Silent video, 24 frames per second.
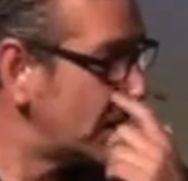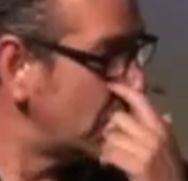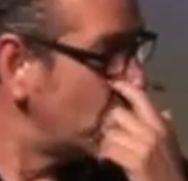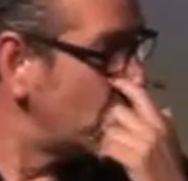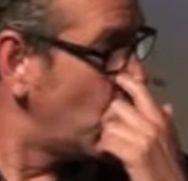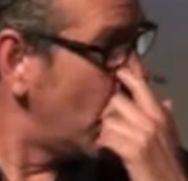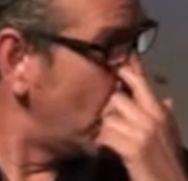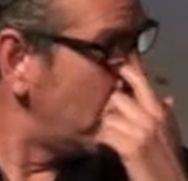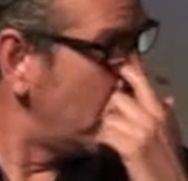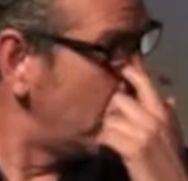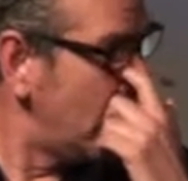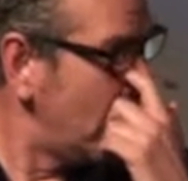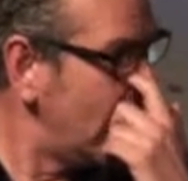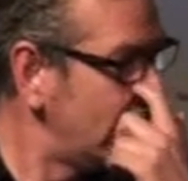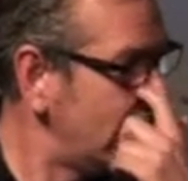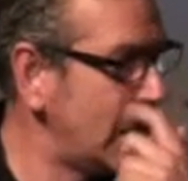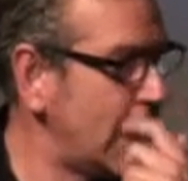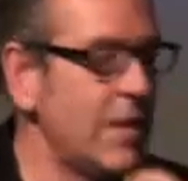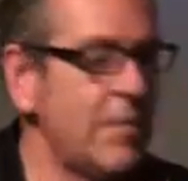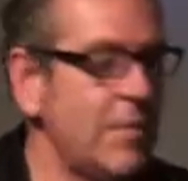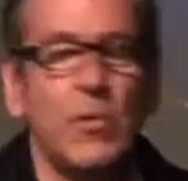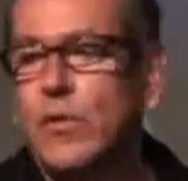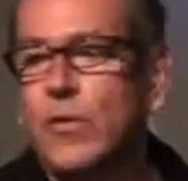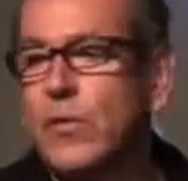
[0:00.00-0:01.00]
And one
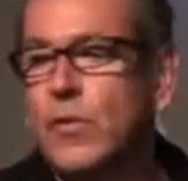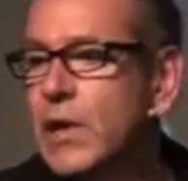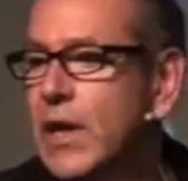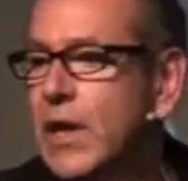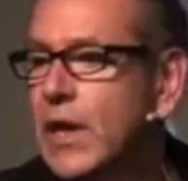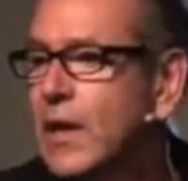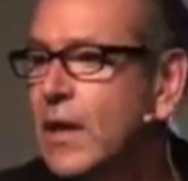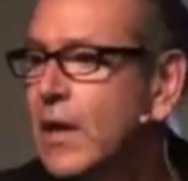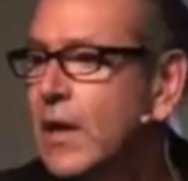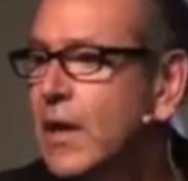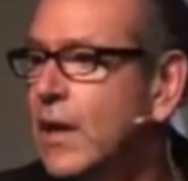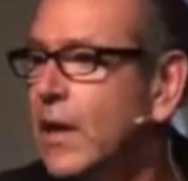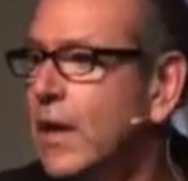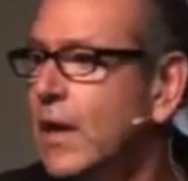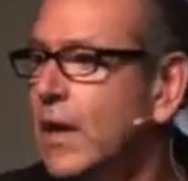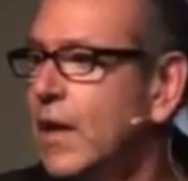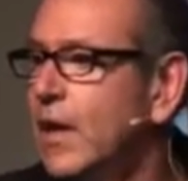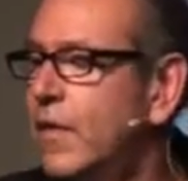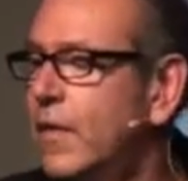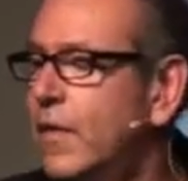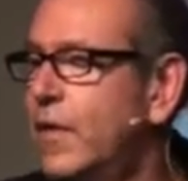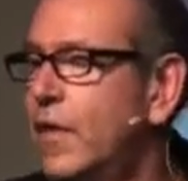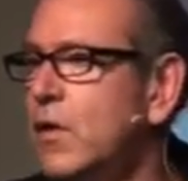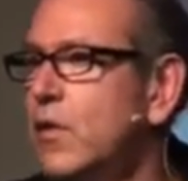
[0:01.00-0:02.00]
Monday morning,
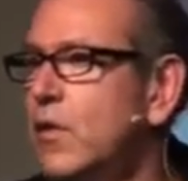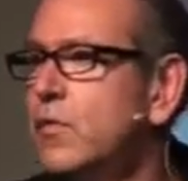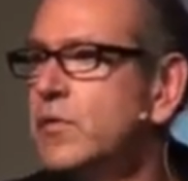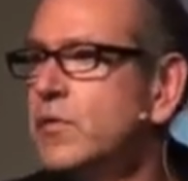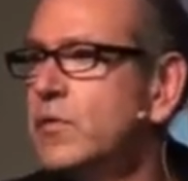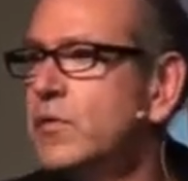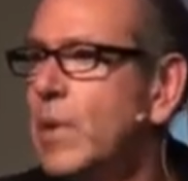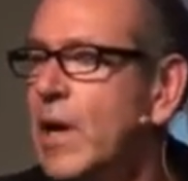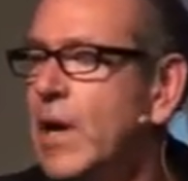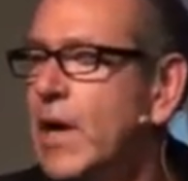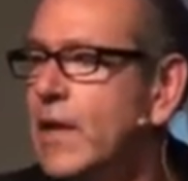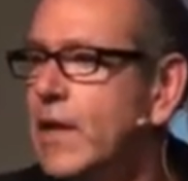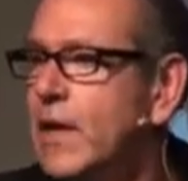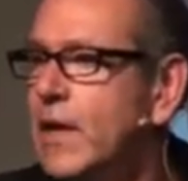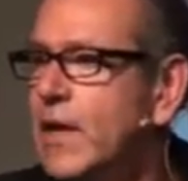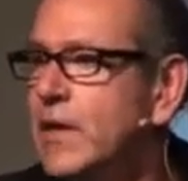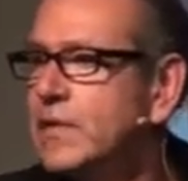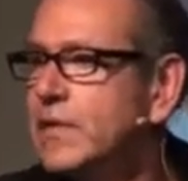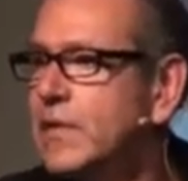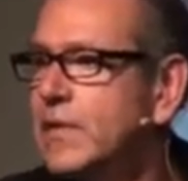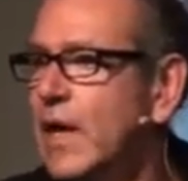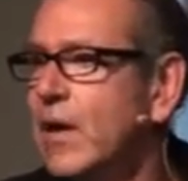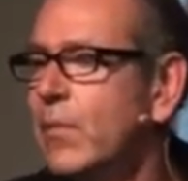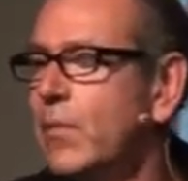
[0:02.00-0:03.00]
enthused by
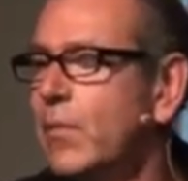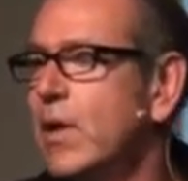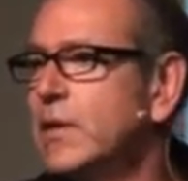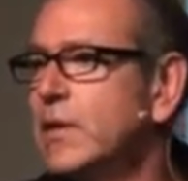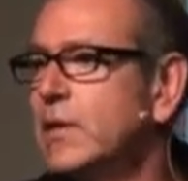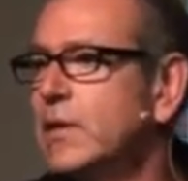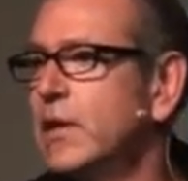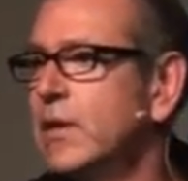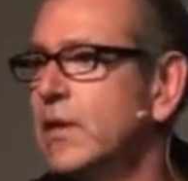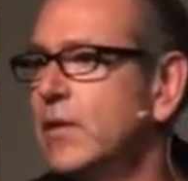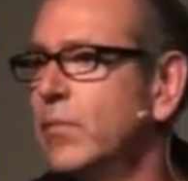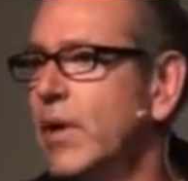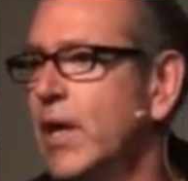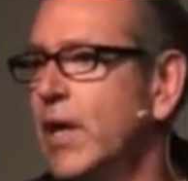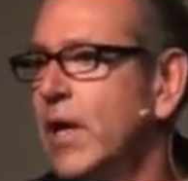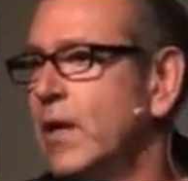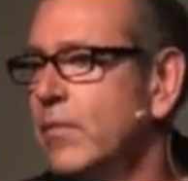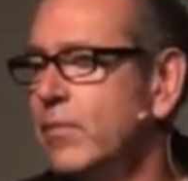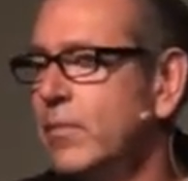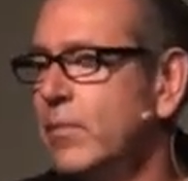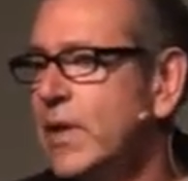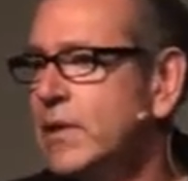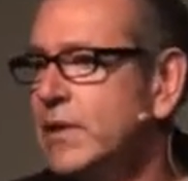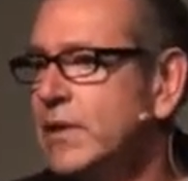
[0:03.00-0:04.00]
this, I went in and we had
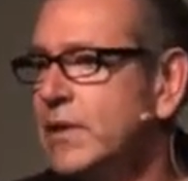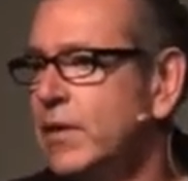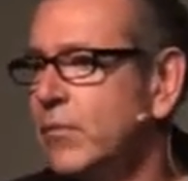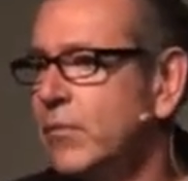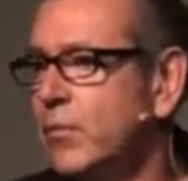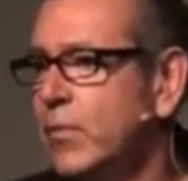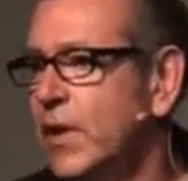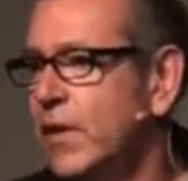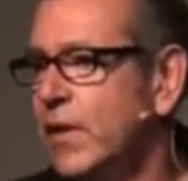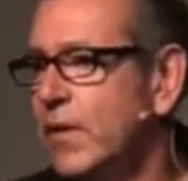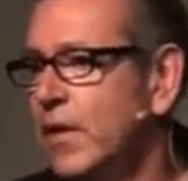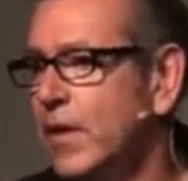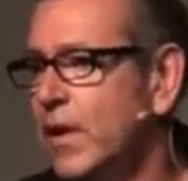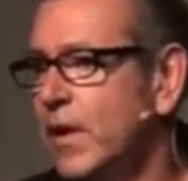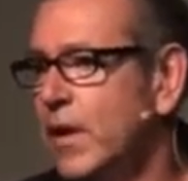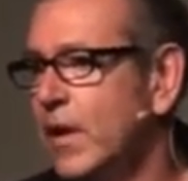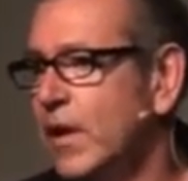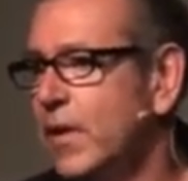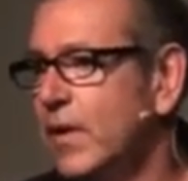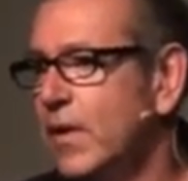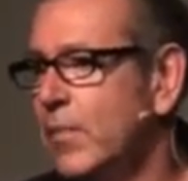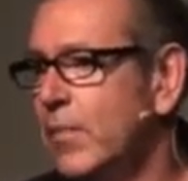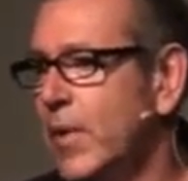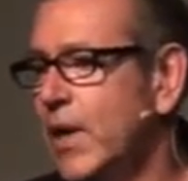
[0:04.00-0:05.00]
a meeting with
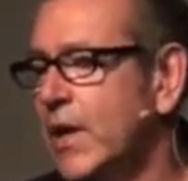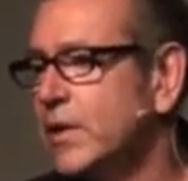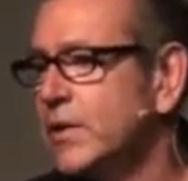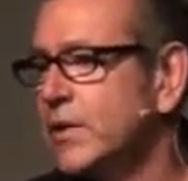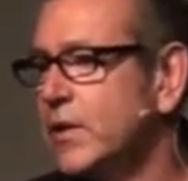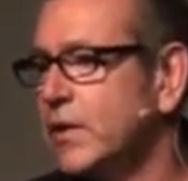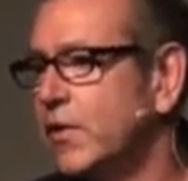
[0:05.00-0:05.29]
the managing